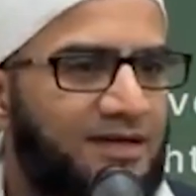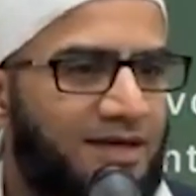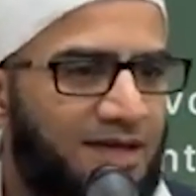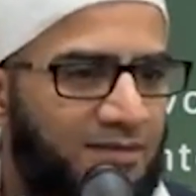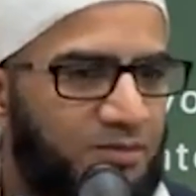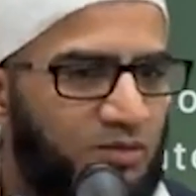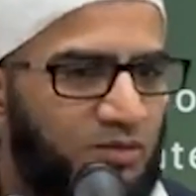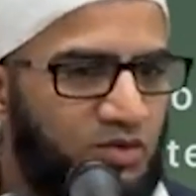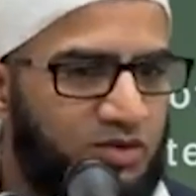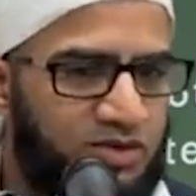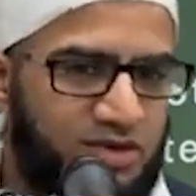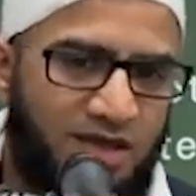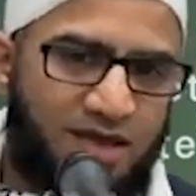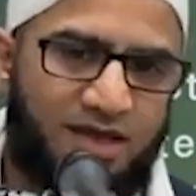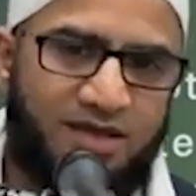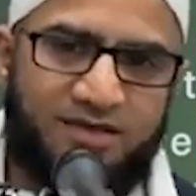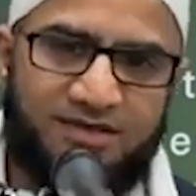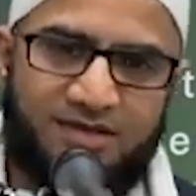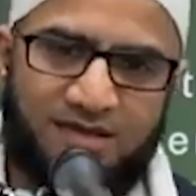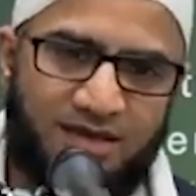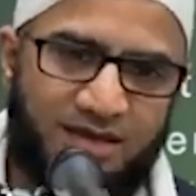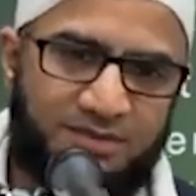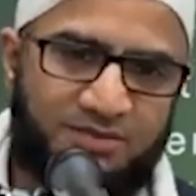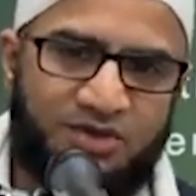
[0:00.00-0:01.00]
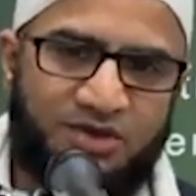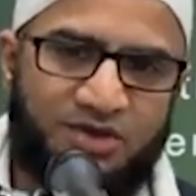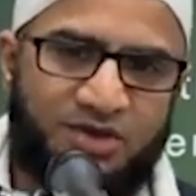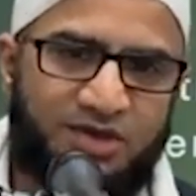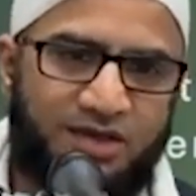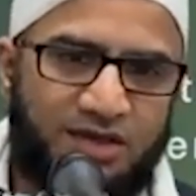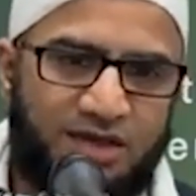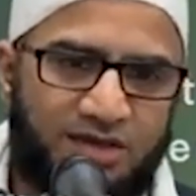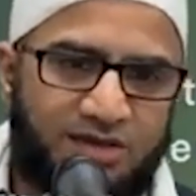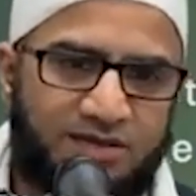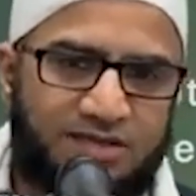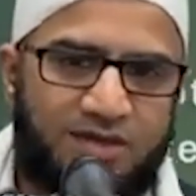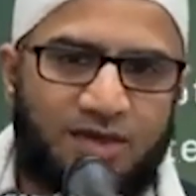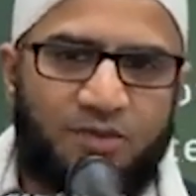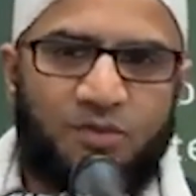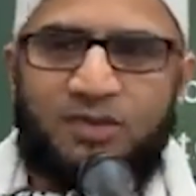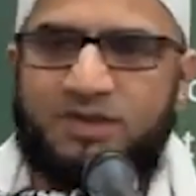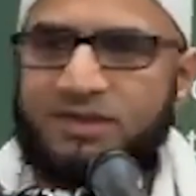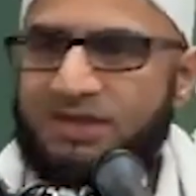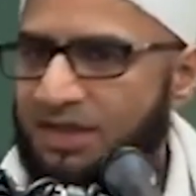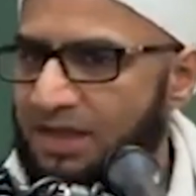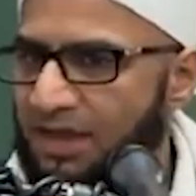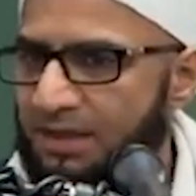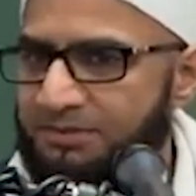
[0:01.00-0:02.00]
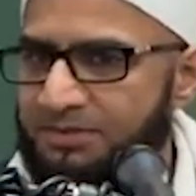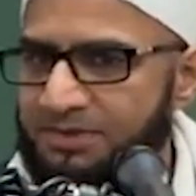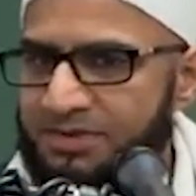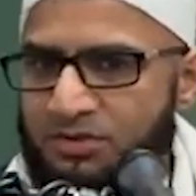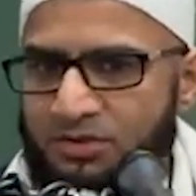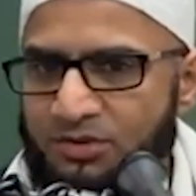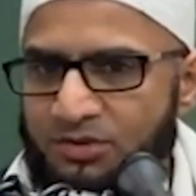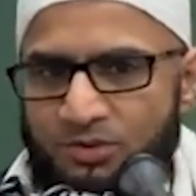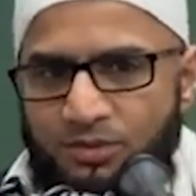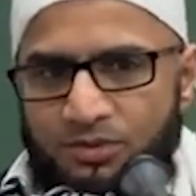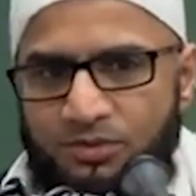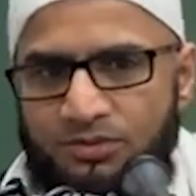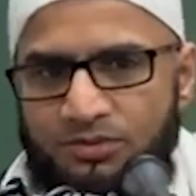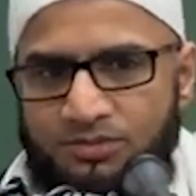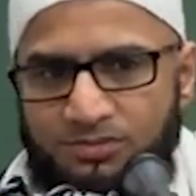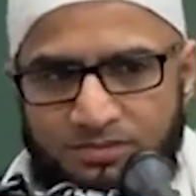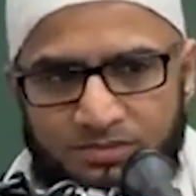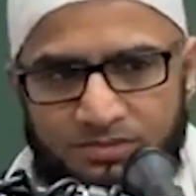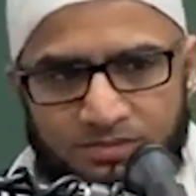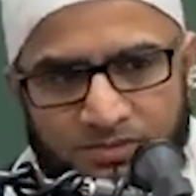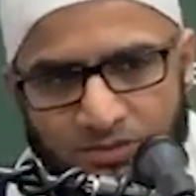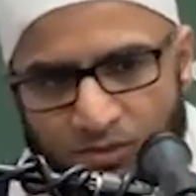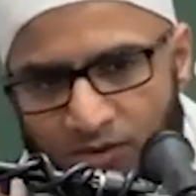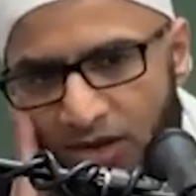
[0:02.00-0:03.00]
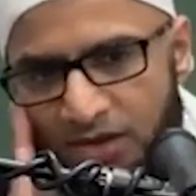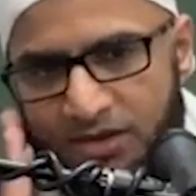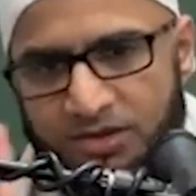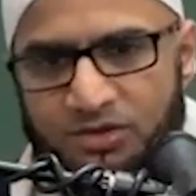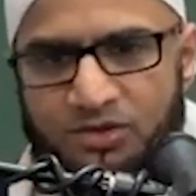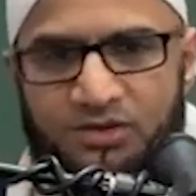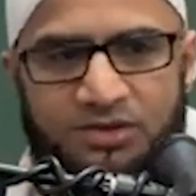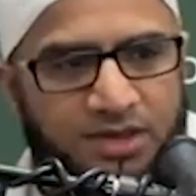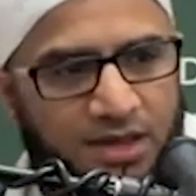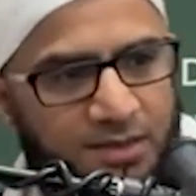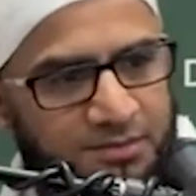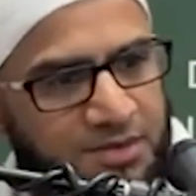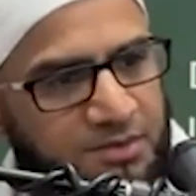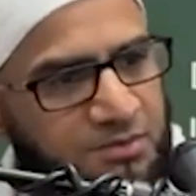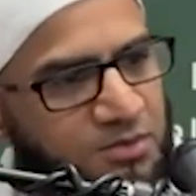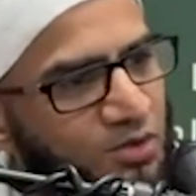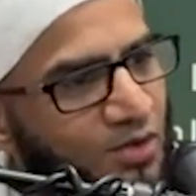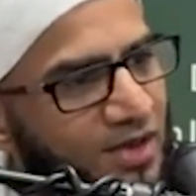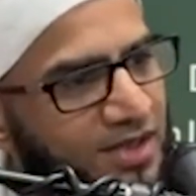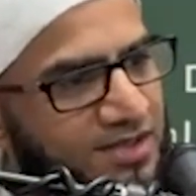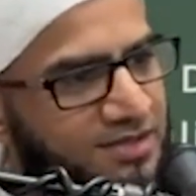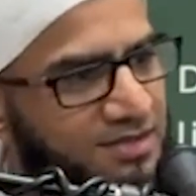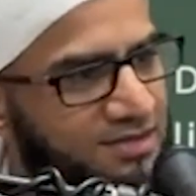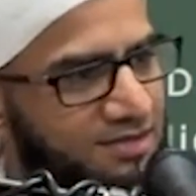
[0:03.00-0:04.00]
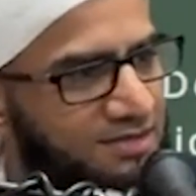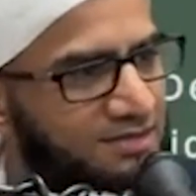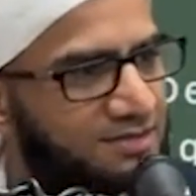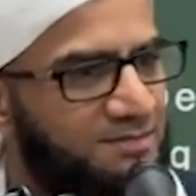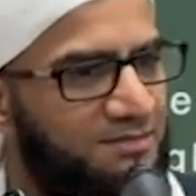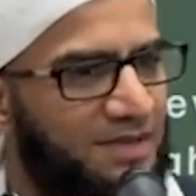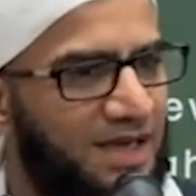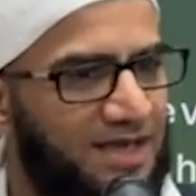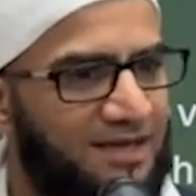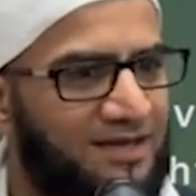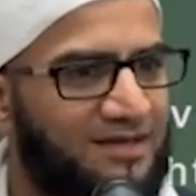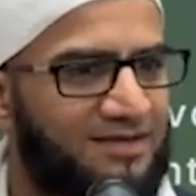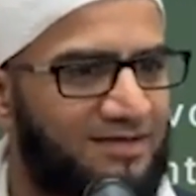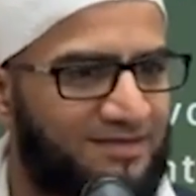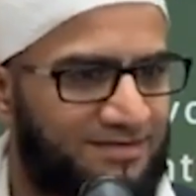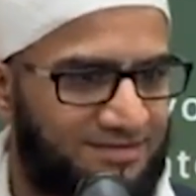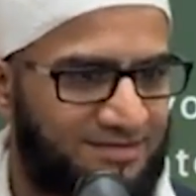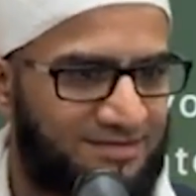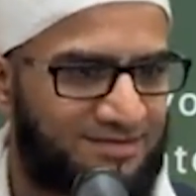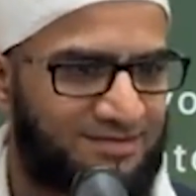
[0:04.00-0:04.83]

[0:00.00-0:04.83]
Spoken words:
In Musa alayhi salam's Sharia, someone slaps you one, you slap them twice back.